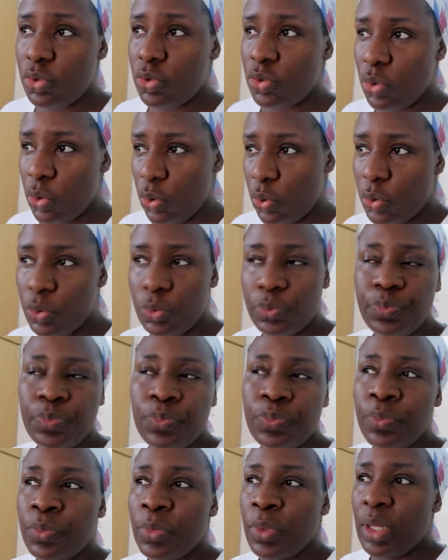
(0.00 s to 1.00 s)

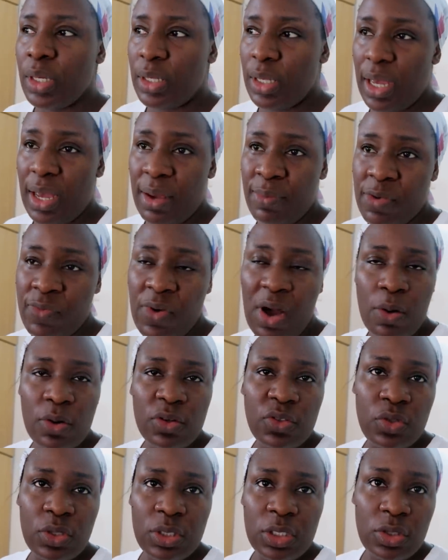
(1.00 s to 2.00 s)
So yeah, before I
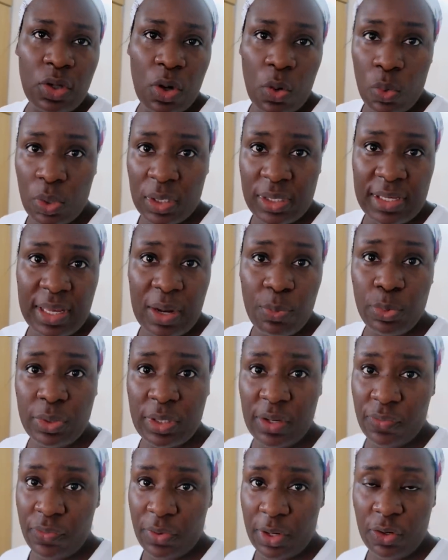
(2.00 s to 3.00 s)
was doing it on WhatsApp
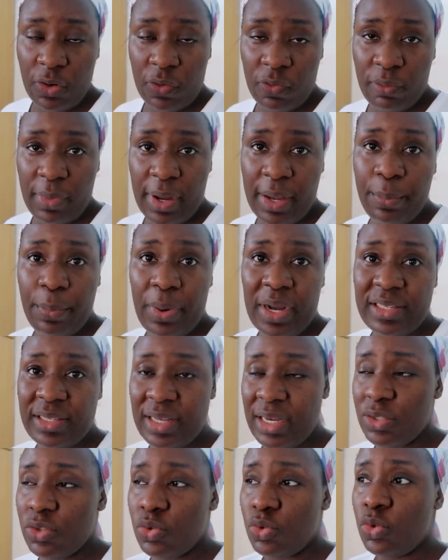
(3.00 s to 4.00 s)
with a friend of mine, but I
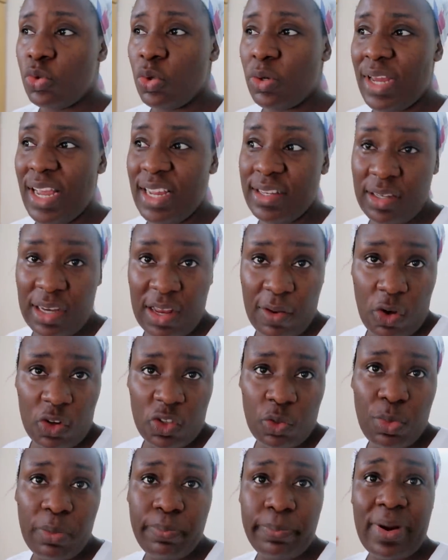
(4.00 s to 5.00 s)
decided to do it on IG live
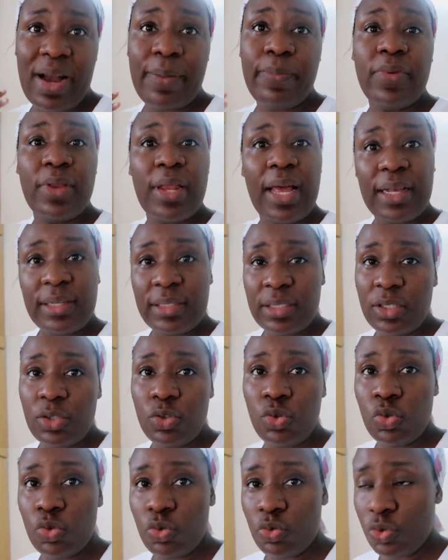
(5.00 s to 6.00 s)
because many people have been
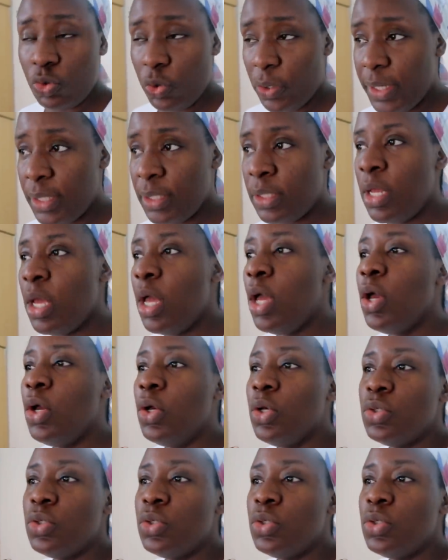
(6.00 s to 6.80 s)
asking to join.